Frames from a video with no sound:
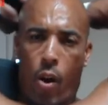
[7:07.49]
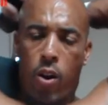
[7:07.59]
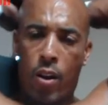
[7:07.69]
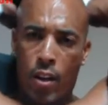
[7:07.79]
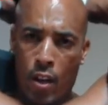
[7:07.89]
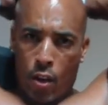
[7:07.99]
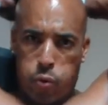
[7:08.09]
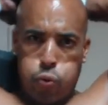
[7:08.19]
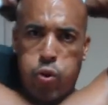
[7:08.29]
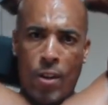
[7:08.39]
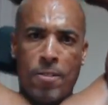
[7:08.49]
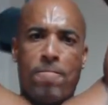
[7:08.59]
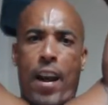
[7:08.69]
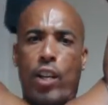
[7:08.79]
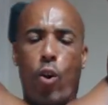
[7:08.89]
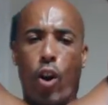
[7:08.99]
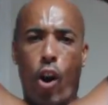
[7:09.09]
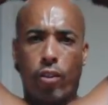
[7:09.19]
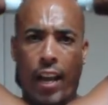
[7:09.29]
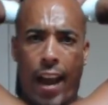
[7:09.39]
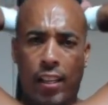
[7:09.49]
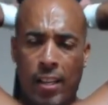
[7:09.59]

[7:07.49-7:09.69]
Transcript: Here we go. I know it hurts,